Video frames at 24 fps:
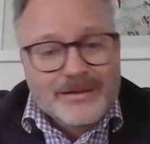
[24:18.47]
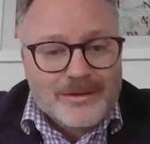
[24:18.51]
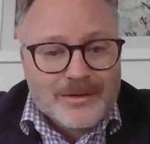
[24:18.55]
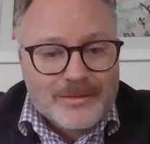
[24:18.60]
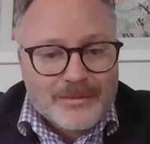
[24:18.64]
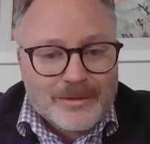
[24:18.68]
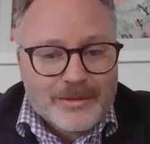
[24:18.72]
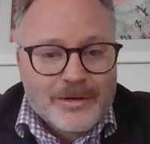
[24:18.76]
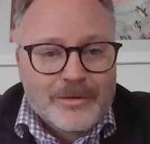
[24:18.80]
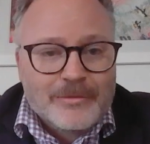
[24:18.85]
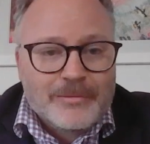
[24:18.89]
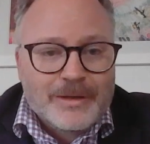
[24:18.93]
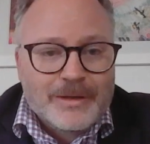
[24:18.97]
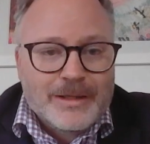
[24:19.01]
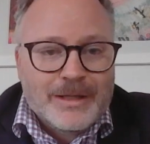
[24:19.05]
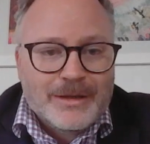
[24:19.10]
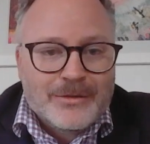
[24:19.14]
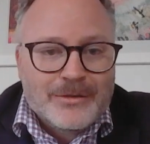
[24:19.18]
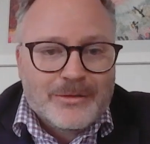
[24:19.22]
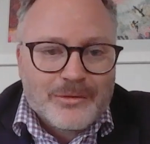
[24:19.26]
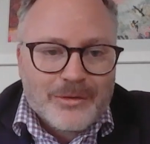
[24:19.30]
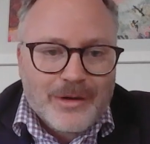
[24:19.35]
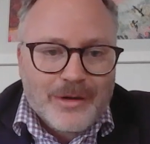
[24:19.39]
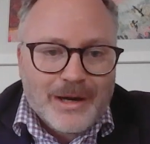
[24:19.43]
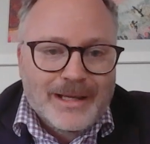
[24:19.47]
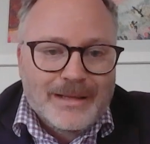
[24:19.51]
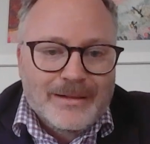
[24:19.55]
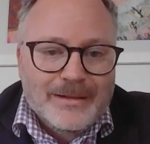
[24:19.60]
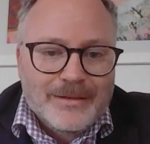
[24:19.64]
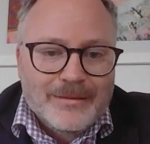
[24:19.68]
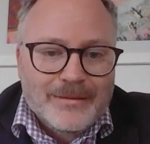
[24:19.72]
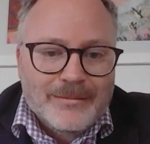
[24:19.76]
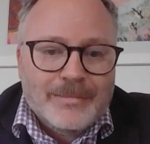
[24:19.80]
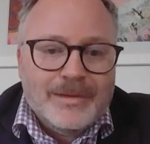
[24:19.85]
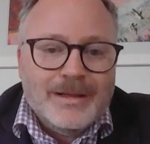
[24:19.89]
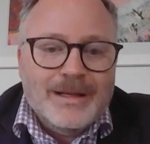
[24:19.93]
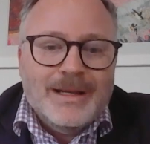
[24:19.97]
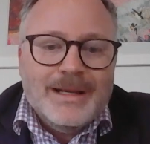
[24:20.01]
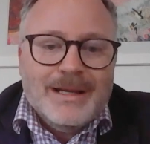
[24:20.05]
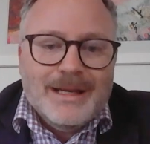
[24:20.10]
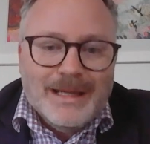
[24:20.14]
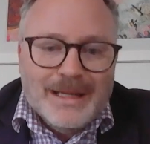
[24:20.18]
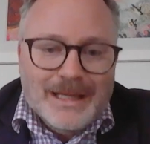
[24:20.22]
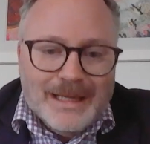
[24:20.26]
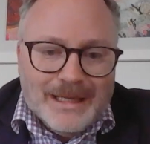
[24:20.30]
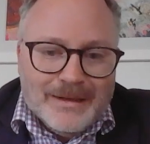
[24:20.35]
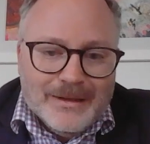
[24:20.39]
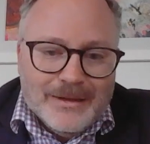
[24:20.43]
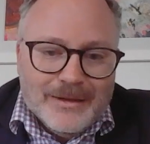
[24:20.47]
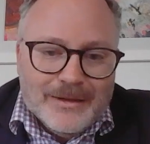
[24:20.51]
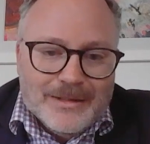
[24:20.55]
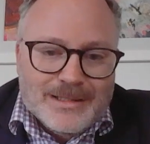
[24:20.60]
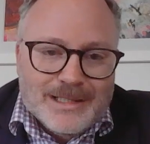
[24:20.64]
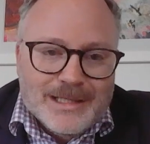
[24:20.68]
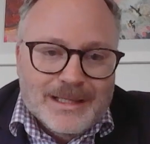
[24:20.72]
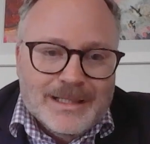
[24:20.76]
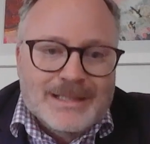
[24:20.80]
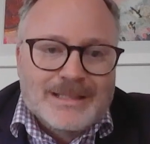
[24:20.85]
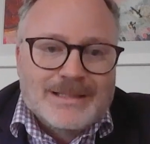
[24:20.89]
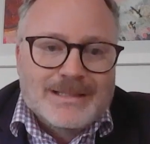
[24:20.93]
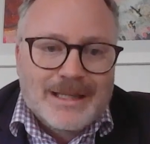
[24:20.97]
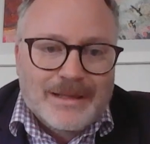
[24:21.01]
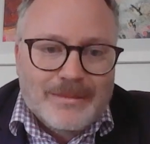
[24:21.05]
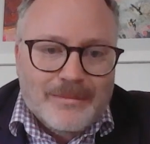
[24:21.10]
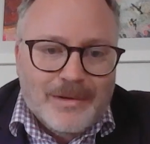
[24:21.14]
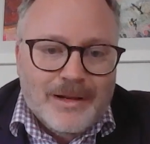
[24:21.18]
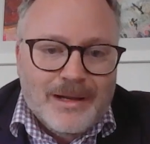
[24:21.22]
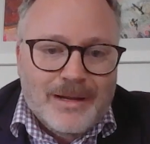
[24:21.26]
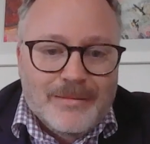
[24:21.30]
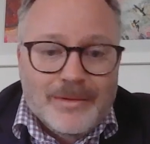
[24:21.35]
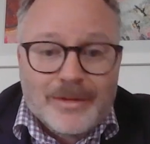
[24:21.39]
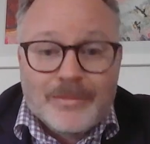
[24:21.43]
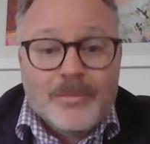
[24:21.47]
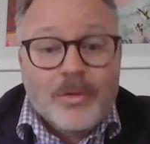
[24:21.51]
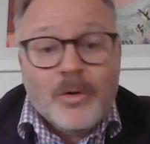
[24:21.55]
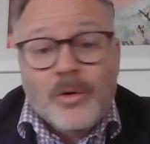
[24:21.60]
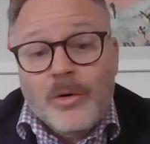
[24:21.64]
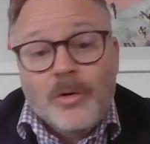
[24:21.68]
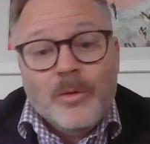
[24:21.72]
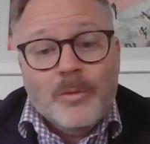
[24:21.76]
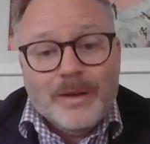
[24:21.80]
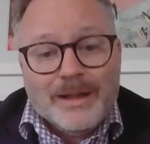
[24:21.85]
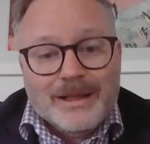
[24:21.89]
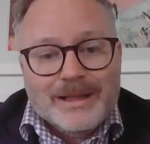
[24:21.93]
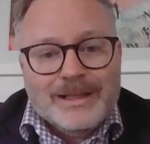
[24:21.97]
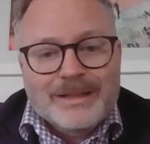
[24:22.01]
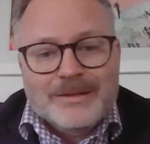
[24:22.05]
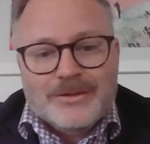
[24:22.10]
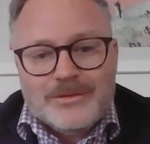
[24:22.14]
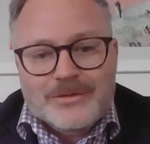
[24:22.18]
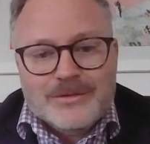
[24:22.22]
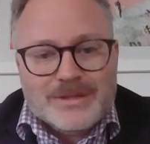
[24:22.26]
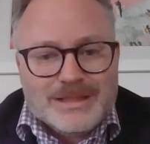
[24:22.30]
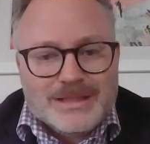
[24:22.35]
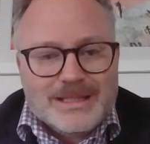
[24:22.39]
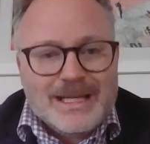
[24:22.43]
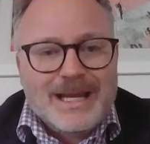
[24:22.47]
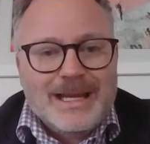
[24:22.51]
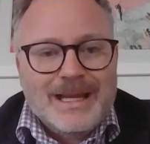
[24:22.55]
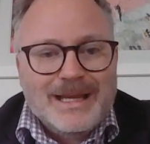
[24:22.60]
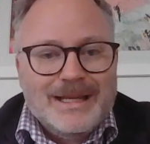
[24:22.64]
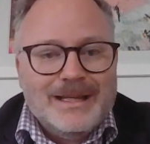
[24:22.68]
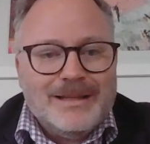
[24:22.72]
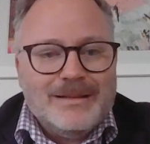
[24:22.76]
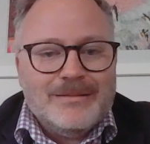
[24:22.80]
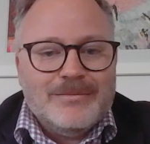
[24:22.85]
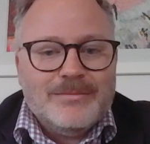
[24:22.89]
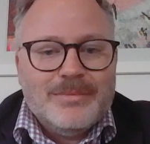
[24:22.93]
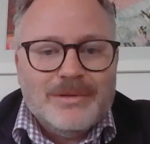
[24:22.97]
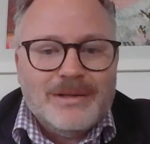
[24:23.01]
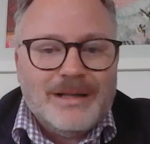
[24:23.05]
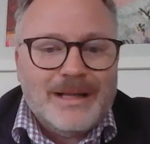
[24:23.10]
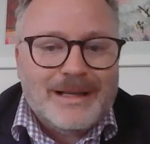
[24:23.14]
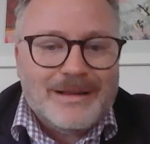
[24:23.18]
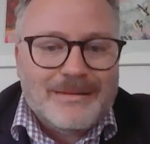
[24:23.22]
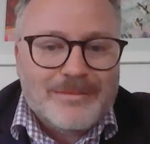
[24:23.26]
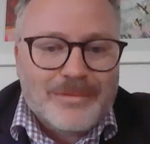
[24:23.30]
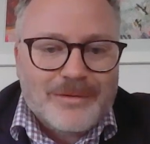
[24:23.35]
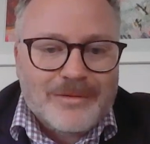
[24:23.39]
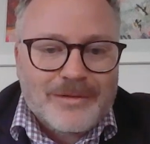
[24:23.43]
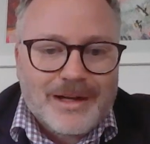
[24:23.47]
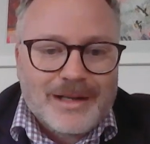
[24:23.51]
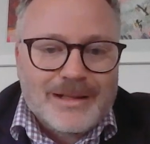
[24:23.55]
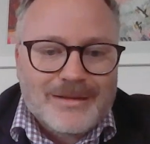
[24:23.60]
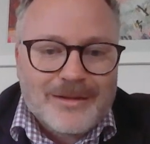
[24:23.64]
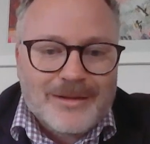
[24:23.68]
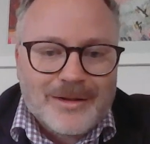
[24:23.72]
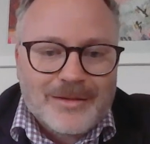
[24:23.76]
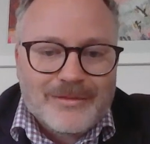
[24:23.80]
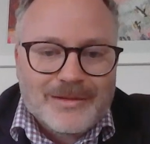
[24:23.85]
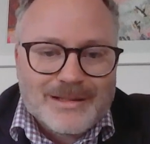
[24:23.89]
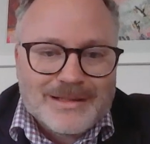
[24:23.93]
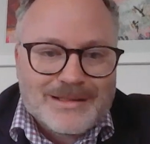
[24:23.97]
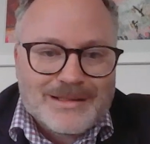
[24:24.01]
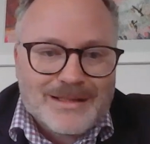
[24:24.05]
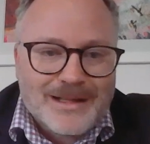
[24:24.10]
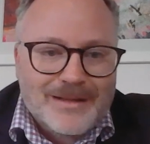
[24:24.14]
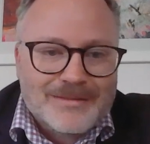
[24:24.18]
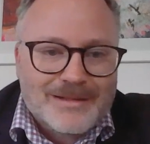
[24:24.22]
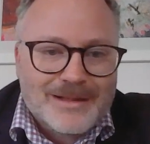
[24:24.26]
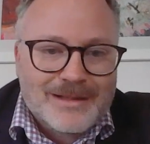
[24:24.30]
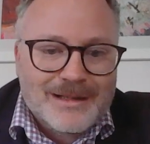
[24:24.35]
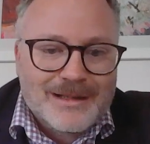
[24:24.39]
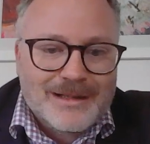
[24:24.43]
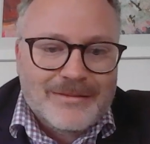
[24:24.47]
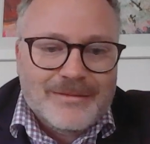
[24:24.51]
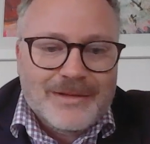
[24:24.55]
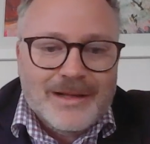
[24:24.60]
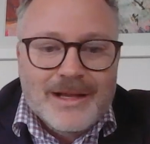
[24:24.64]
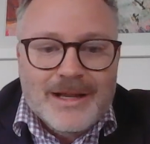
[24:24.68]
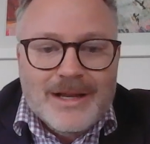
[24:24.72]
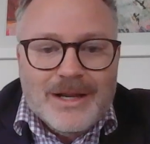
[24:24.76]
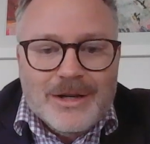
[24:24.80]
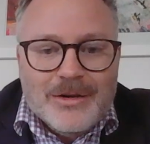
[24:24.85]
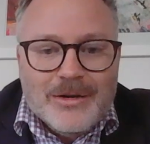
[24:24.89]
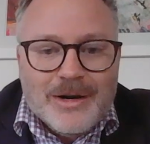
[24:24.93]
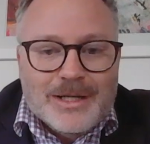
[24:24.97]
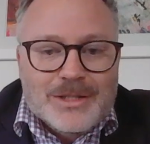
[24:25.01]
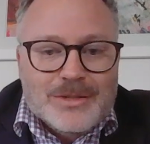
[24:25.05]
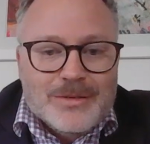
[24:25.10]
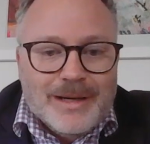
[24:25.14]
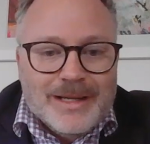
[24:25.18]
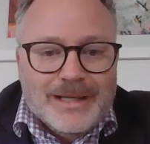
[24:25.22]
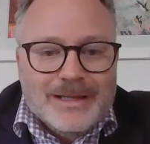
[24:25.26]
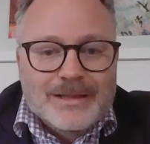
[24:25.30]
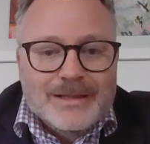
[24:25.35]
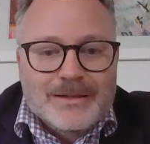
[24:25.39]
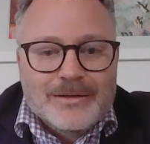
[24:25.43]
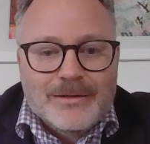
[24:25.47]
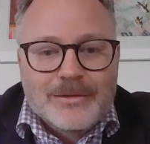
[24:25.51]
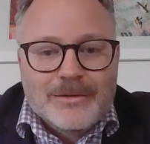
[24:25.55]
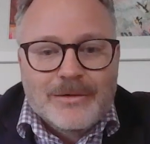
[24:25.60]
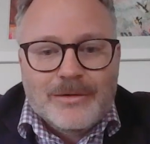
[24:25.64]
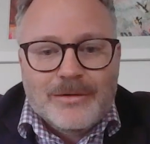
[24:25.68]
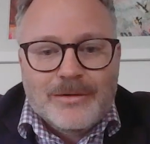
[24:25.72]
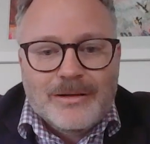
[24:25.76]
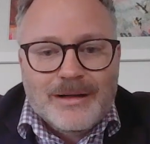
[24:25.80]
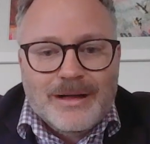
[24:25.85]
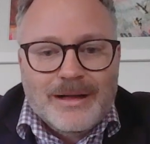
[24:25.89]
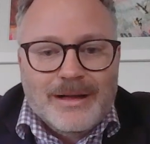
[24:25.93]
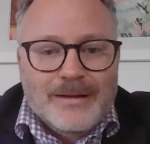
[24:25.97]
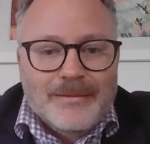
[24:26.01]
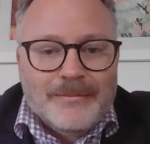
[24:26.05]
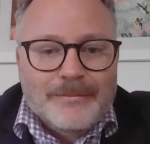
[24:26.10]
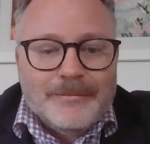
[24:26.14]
Because we know if we can train them in those settings, they might be more willing to stay and provide services after they've graduated or are